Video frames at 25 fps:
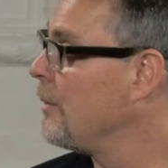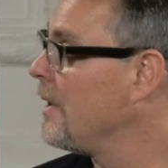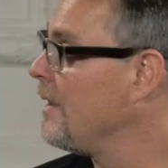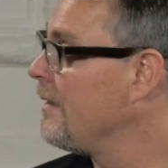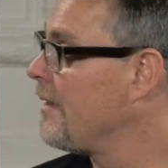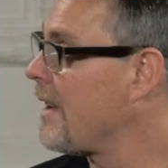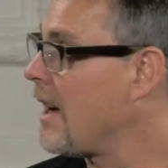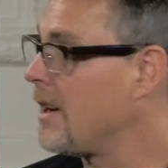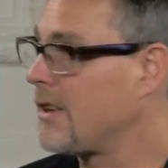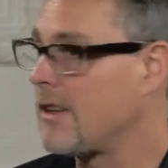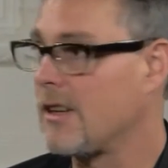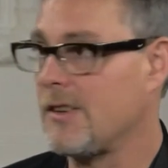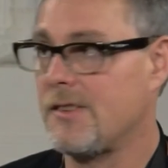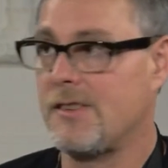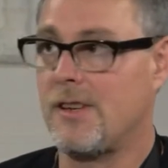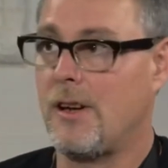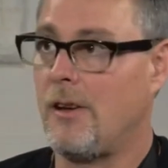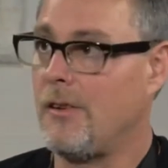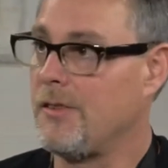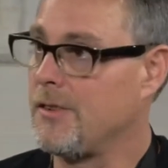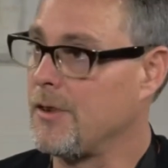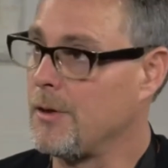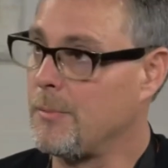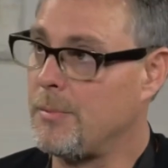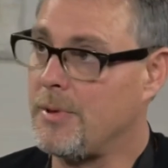we found
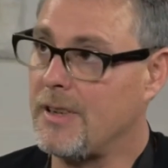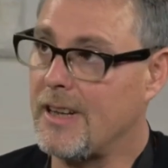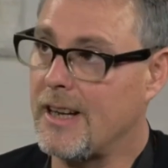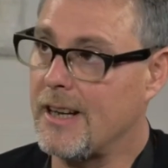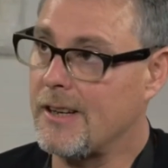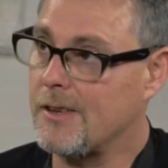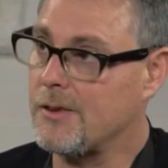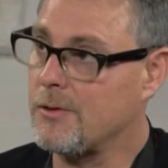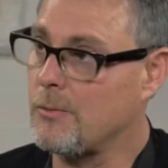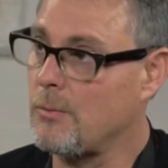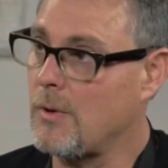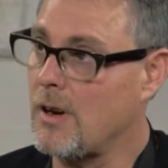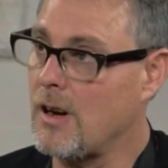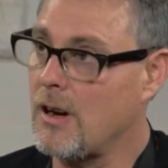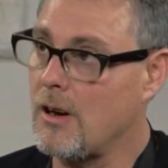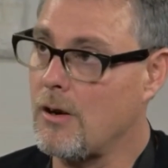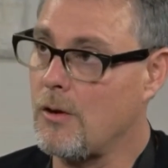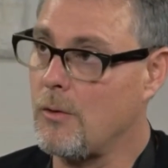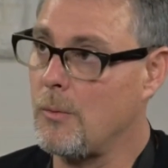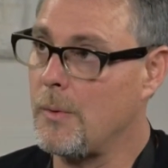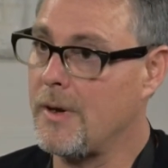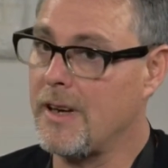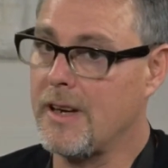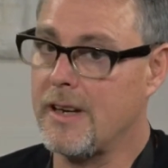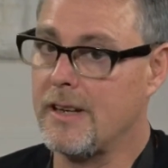ourselves in a place where
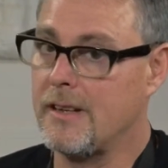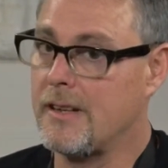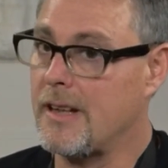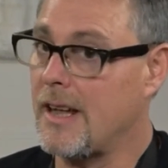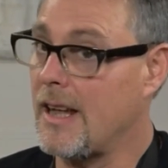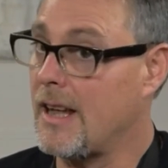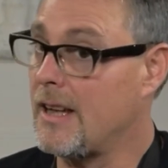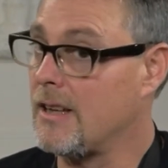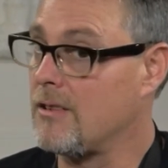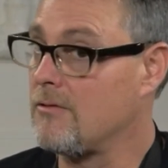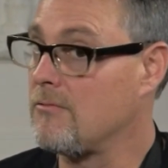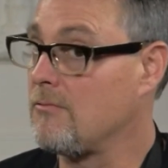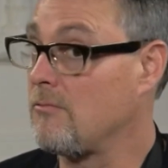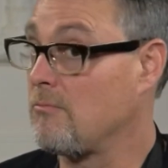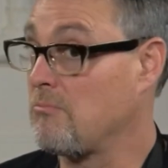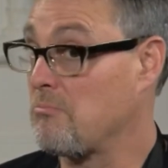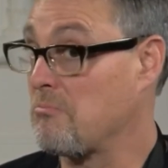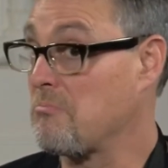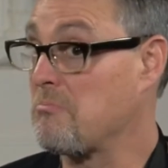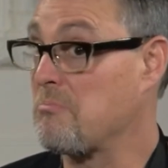we could then